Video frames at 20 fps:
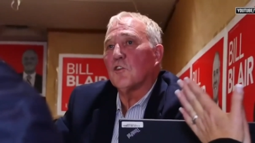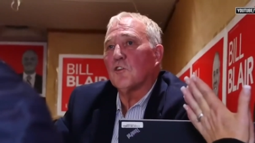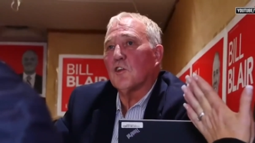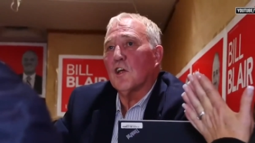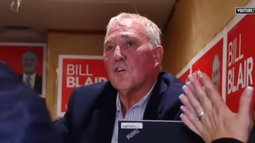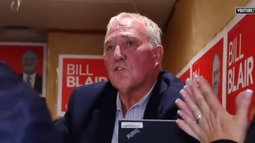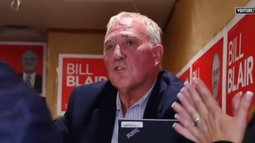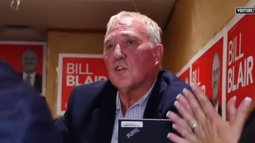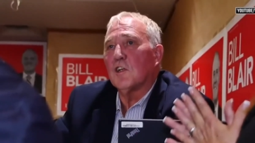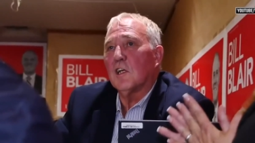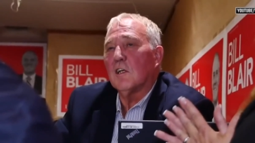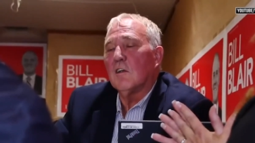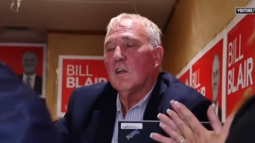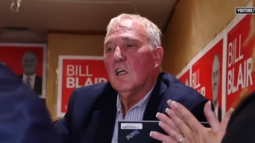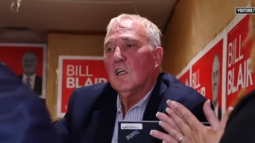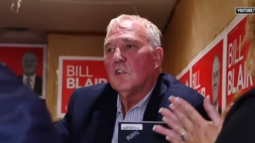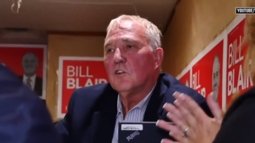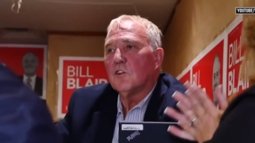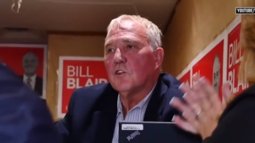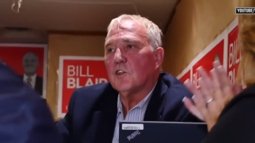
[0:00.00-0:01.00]
suggesting
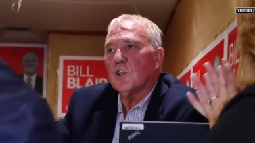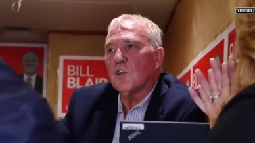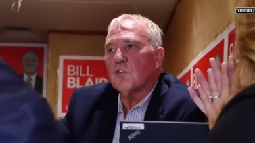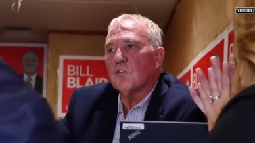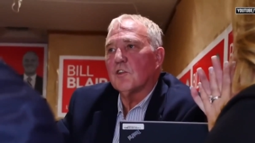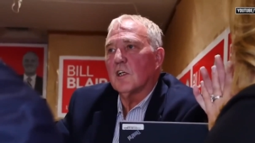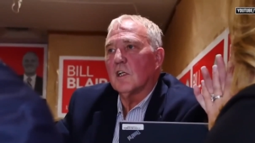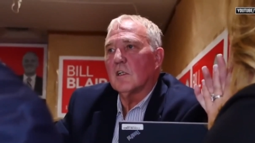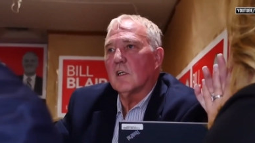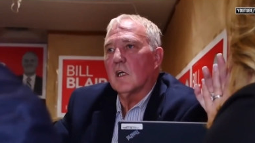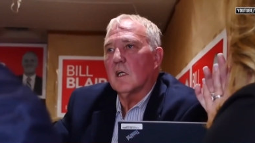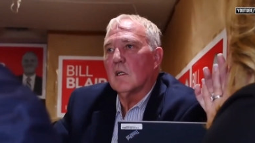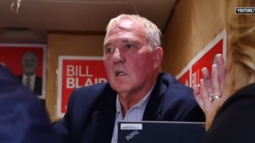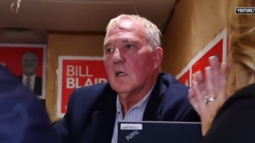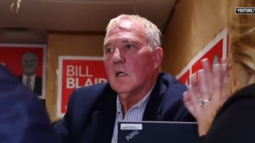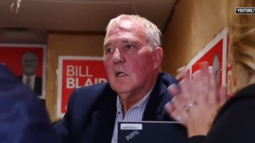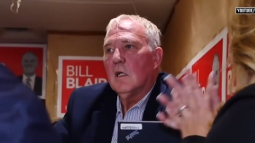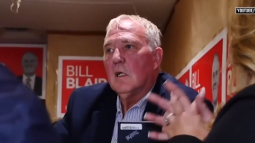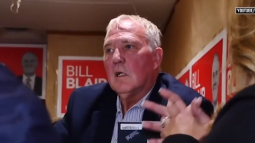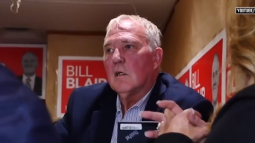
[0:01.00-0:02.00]
suggesting that
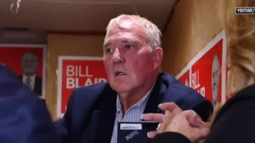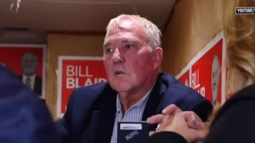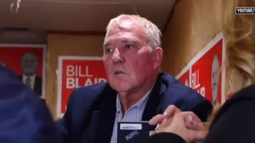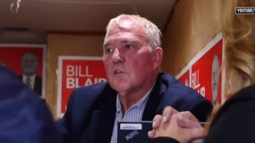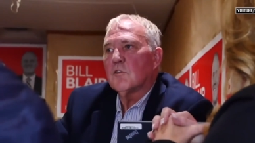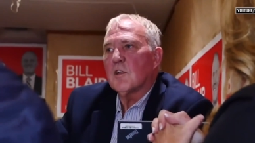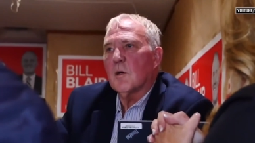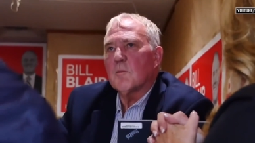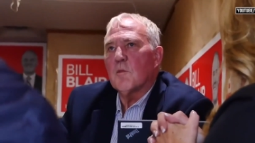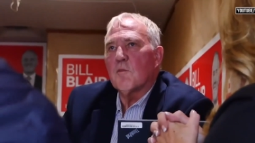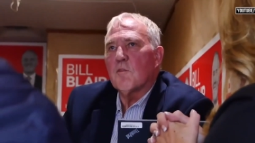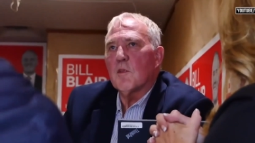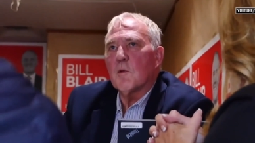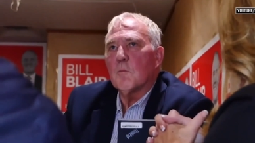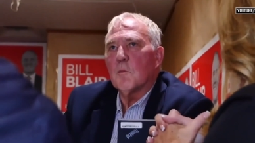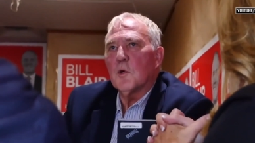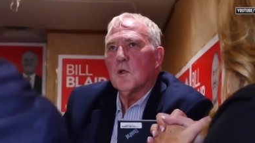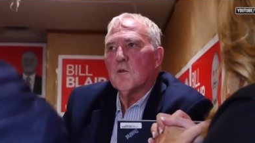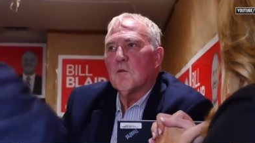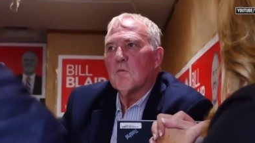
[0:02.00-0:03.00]
some of
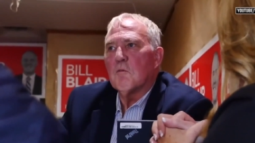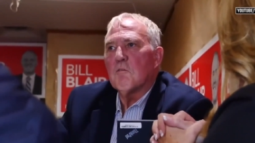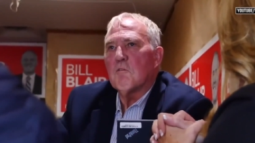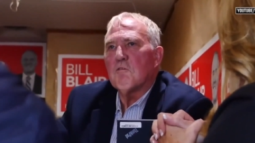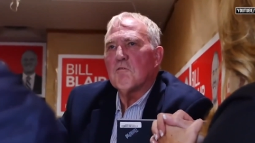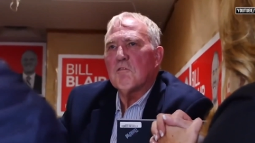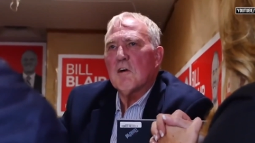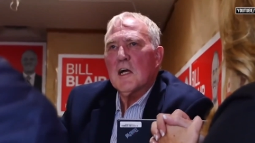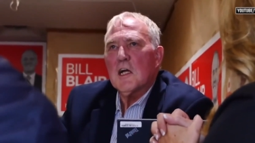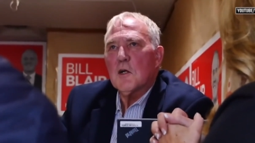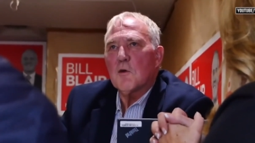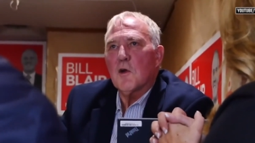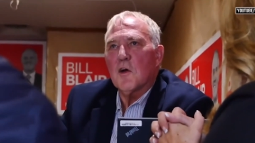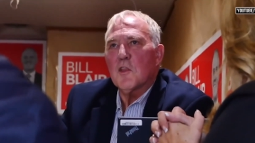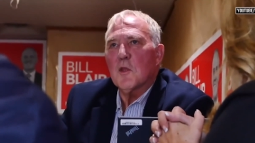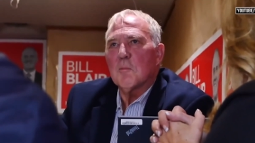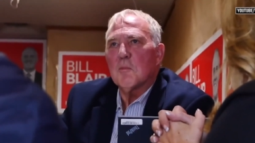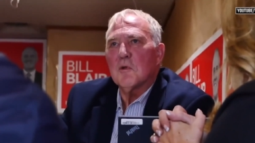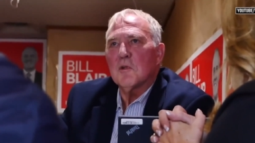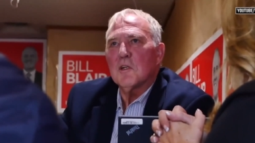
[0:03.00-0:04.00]
them would fire on
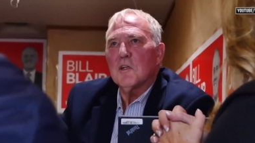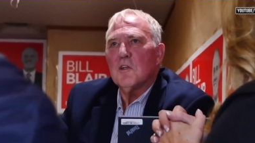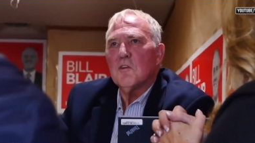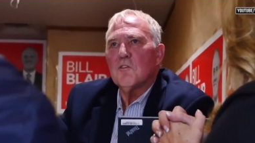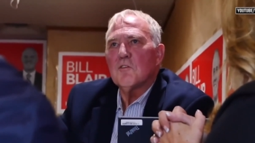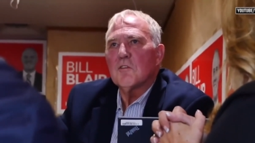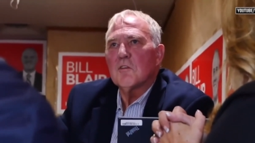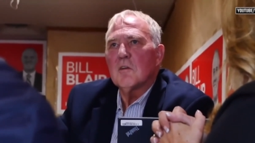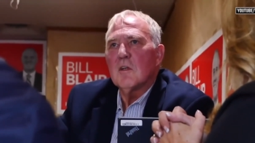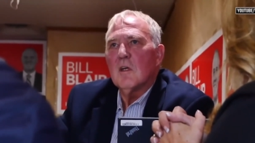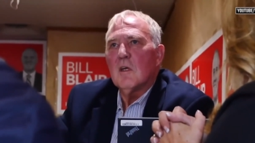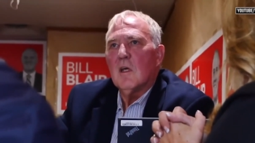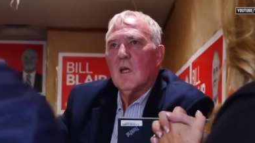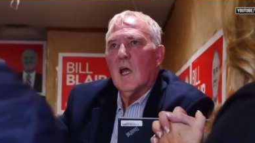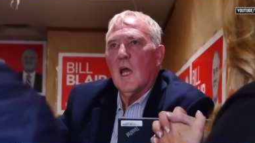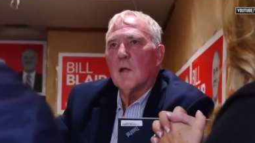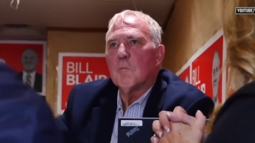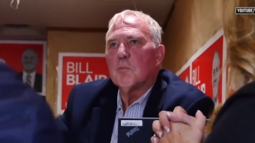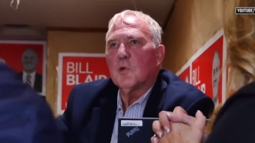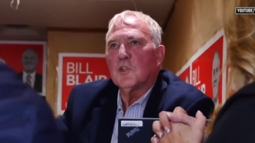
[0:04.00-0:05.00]
the police.
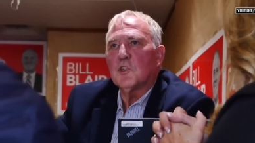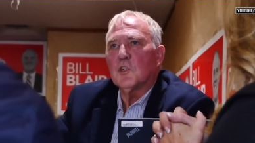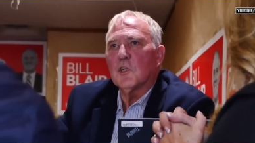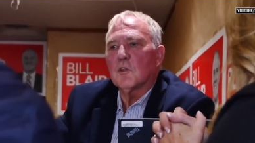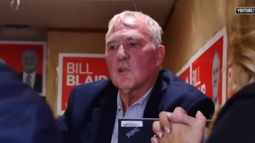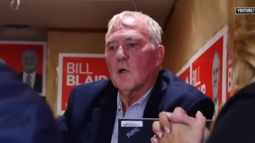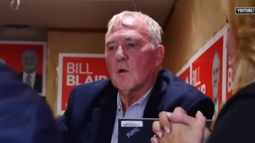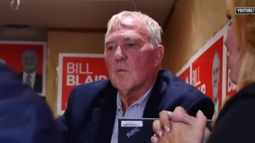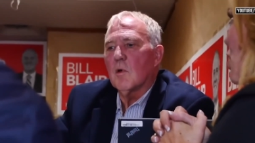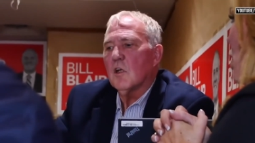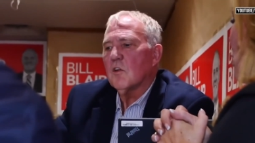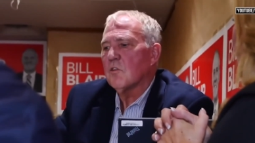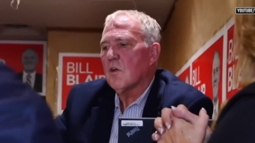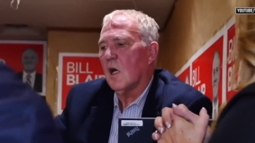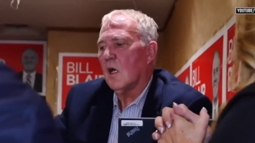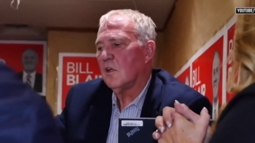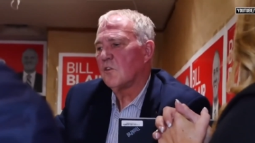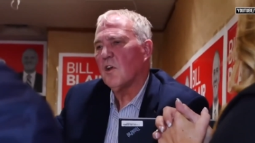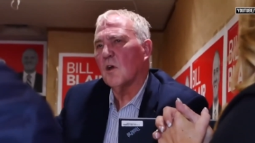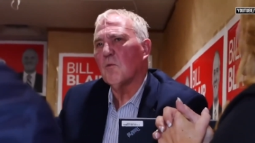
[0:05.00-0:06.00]
I never said that.
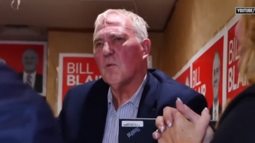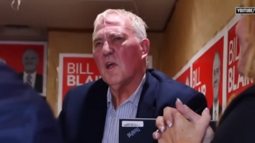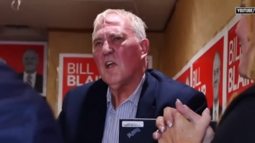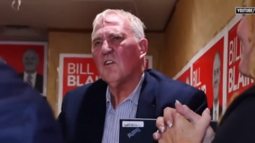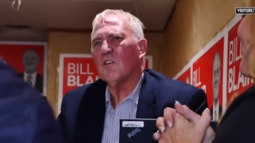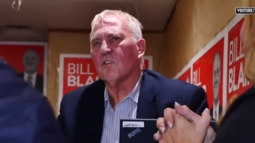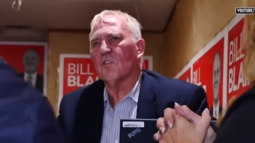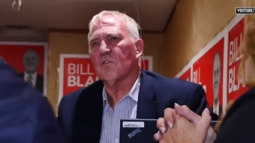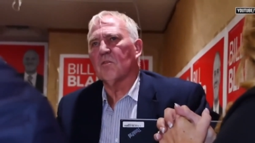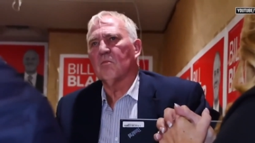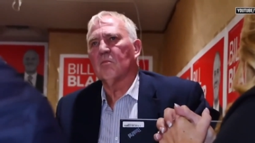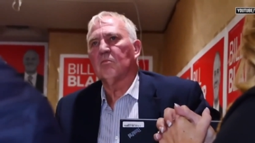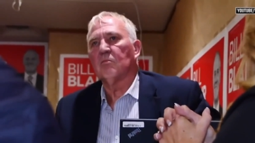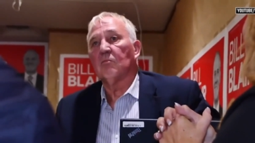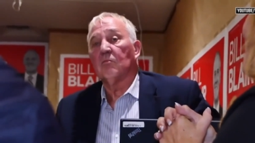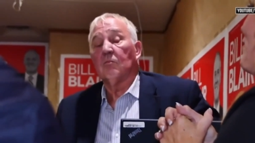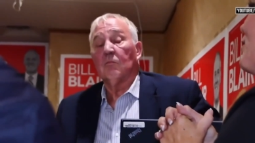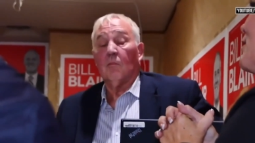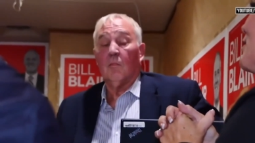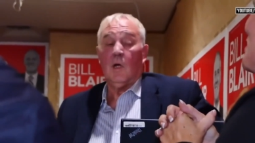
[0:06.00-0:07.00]
No, I never said that.
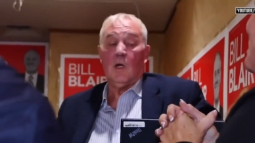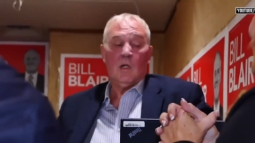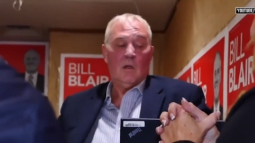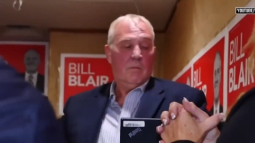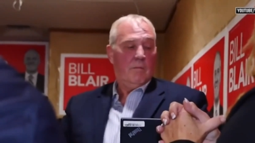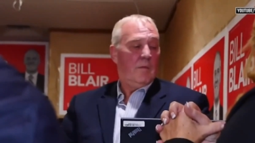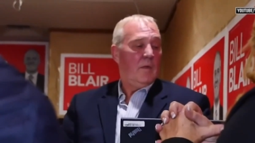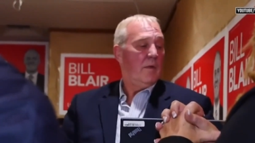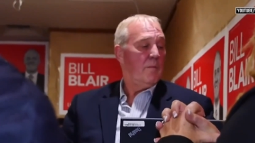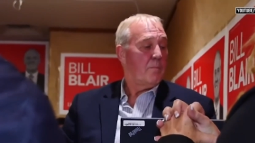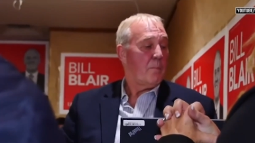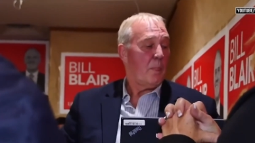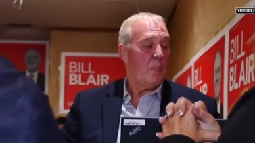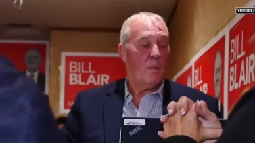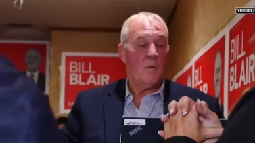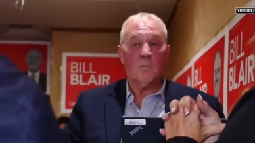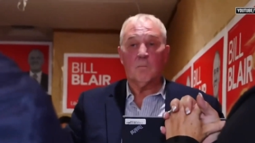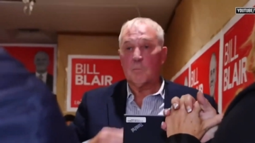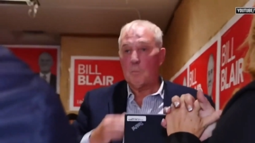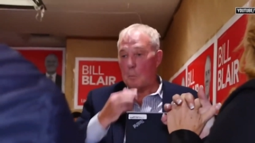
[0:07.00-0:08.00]
Never that, said that, Bill.
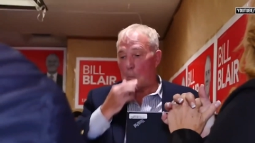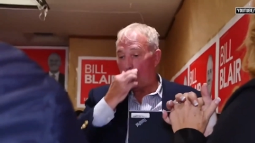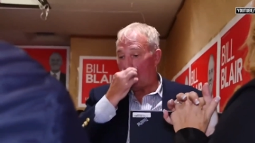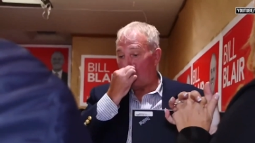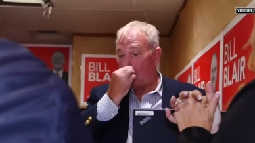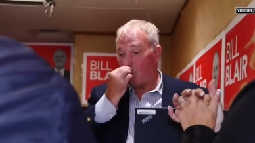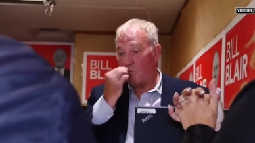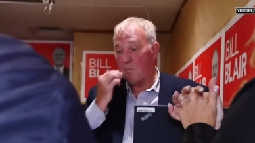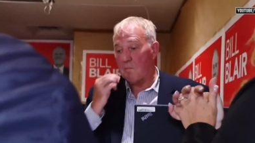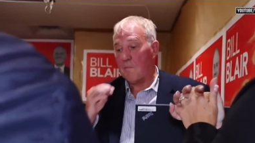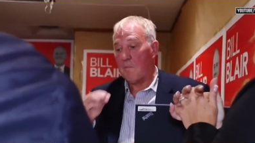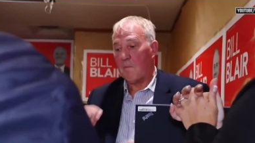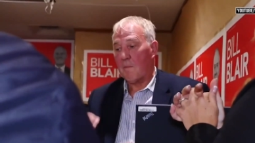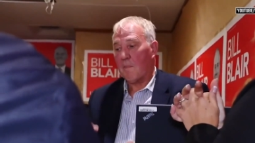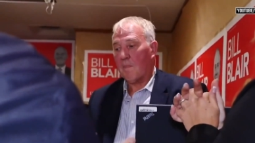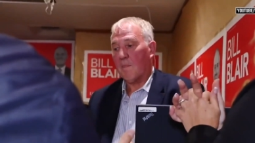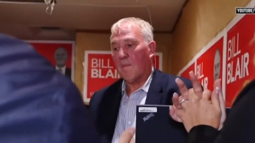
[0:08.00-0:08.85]
See, Bill. That's see, that's a